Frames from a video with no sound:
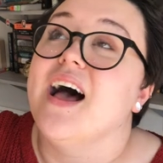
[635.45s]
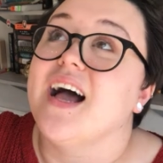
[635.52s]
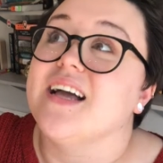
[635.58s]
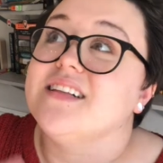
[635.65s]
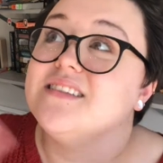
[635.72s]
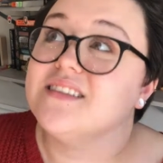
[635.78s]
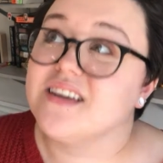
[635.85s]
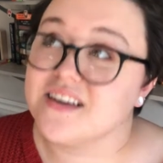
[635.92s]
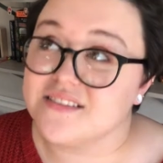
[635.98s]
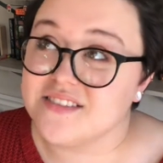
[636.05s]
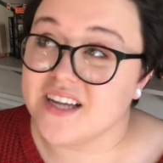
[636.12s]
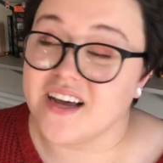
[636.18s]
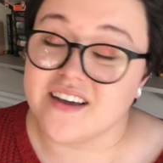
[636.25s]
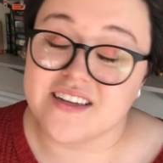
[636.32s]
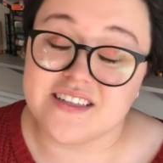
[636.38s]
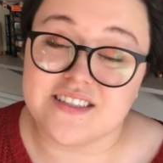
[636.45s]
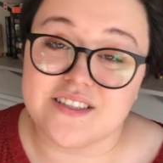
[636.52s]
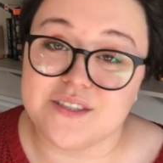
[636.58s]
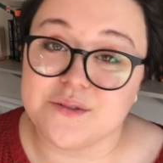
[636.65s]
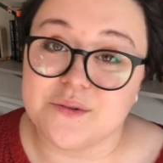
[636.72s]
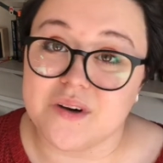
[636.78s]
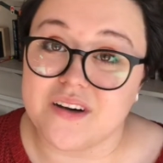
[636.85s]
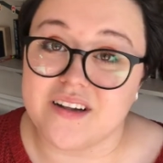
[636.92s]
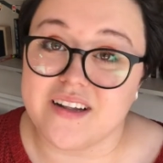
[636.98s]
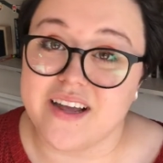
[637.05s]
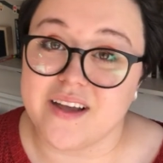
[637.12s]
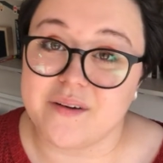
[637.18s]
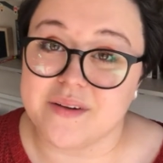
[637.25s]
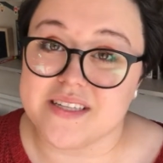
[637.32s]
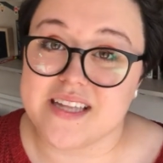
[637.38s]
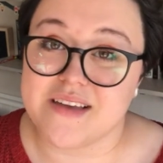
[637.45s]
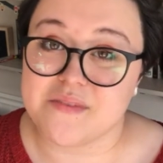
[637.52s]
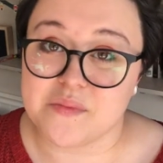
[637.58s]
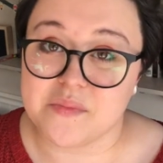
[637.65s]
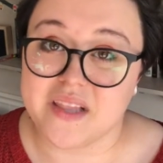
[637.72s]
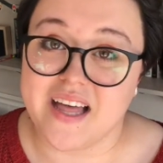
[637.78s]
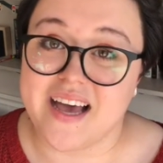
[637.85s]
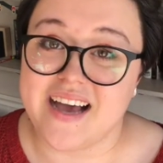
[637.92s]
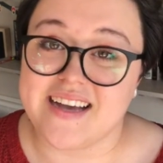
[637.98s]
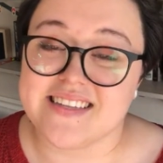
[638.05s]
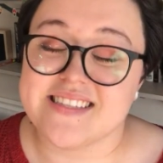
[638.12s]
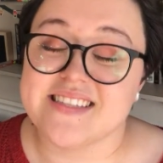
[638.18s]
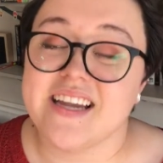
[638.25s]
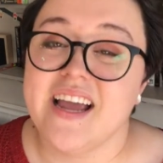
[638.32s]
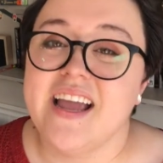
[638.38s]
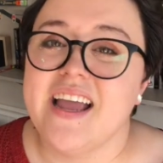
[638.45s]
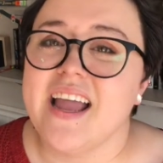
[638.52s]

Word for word: I love talking to you all. I always have a blast.